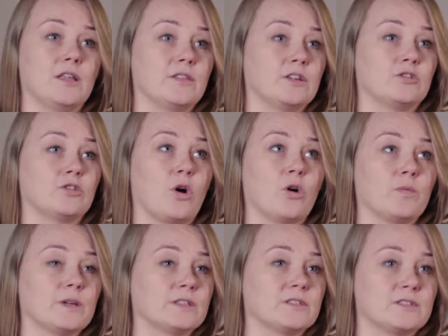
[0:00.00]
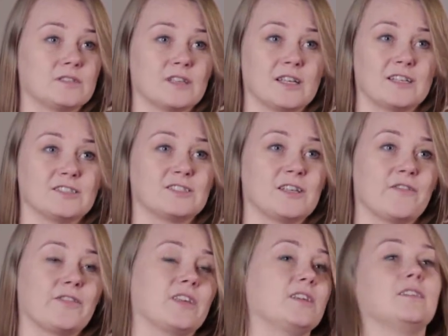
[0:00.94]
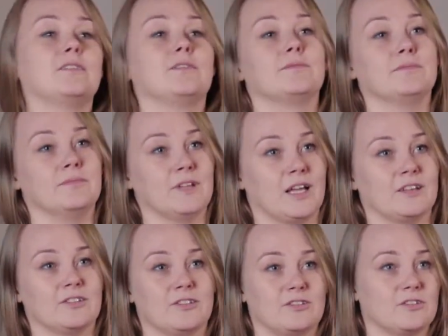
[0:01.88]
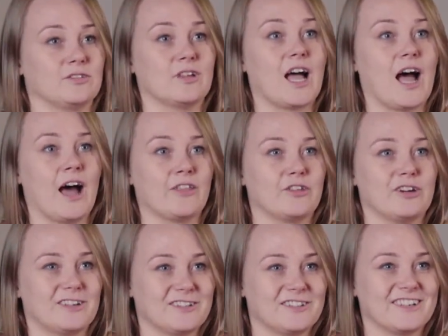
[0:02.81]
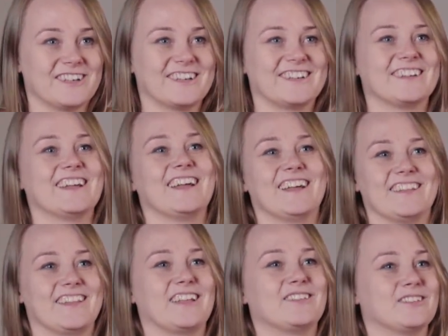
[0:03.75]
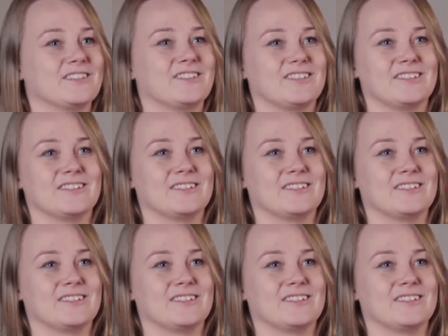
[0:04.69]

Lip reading: There's always something that is other, that is